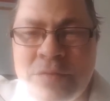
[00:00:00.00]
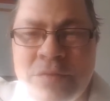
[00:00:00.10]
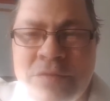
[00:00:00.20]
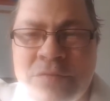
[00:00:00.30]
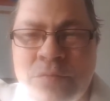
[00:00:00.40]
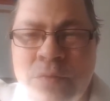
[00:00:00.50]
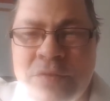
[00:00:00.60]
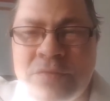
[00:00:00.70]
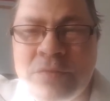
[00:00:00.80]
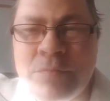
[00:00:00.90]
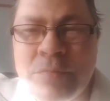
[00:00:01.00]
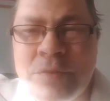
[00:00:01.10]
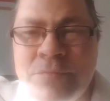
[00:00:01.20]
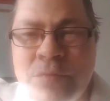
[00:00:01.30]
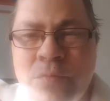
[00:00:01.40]
this question,
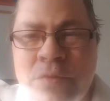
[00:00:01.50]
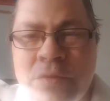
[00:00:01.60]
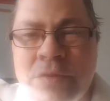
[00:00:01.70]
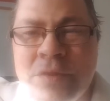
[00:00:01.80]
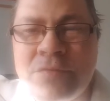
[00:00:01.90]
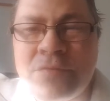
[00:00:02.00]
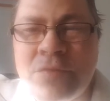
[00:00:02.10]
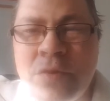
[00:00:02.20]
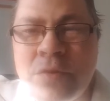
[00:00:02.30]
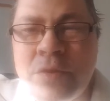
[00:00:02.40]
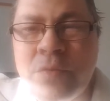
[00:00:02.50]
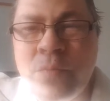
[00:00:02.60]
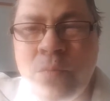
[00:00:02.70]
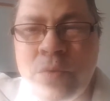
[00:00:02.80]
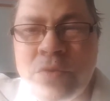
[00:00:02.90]
but if you want to get started
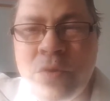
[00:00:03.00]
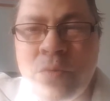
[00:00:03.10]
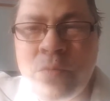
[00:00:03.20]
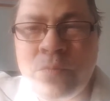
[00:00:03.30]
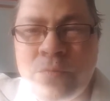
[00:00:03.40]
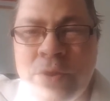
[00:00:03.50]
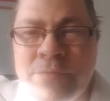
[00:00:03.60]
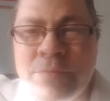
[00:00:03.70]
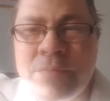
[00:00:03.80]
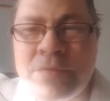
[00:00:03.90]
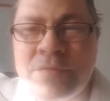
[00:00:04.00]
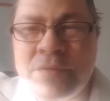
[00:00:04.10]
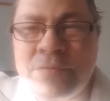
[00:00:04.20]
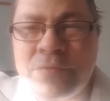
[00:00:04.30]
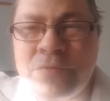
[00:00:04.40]
with your own travel
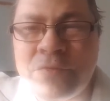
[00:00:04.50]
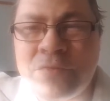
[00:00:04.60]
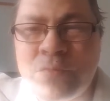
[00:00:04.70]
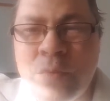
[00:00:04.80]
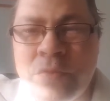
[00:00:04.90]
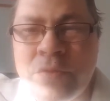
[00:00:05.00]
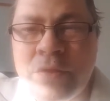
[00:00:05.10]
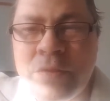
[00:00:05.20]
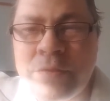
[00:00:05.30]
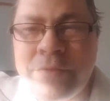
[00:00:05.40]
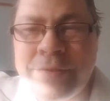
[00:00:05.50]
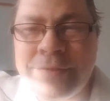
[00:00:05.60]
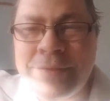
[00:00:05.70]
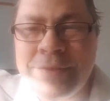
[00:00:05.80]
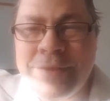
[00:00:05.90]
business for just one dollar,
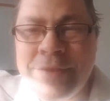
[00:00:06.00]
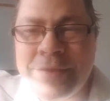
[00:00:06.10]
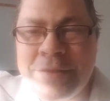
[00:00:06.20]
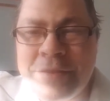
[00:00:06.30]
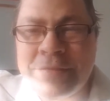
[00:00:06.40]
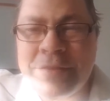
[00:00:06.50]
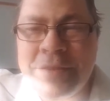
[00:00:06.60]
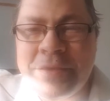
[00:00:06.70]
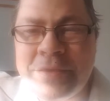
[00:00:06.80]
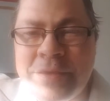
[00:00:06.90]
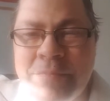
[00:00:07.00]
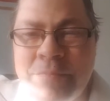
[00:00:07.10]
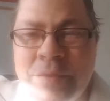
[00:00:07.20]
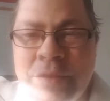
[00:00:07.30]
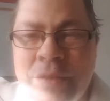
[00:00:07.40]
then click the link
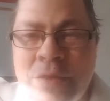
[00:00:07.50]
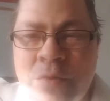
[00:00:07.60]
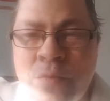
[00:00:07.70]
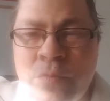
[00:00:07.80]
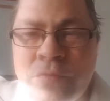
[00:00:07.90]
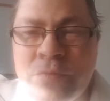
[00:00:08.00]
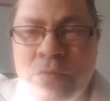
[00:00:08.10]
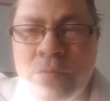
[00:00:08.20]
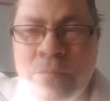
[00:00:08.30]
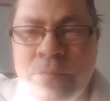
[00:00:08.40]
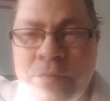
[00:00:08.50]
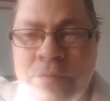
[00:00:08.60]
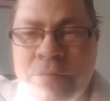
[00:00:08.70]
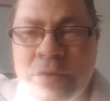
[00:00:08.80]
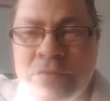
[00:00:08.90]
below. So
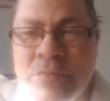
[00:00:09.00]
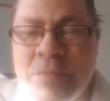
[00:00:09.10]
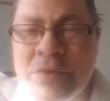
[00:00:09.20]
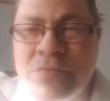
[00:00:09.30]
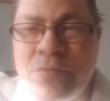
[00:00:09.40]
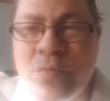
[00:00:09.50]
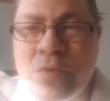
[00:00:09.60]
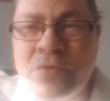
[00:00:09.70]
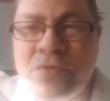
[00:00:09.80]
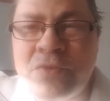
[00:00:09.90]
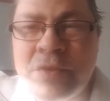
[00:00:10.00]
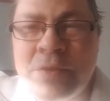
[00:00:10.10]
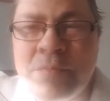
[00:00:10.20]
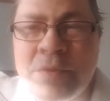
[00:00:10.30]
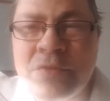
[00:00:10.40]
thanks so much for
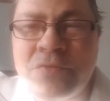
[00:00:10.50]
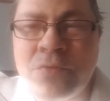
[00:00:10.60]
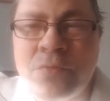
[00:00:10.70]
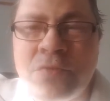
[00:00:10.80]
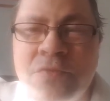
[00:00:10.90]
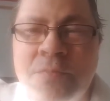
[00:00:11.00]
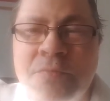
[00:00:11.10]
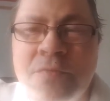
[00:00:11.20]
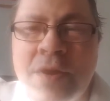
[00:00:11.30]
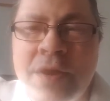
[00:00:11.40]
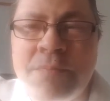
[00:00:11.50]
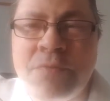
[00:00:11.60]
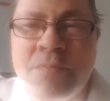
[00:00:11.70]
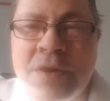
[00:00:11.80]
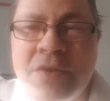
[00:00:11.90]
watching. Make sure to subscribe
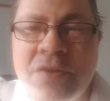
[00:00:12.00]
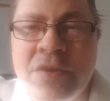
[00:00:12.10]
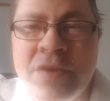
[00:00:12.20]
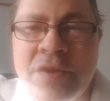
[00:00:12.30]
to my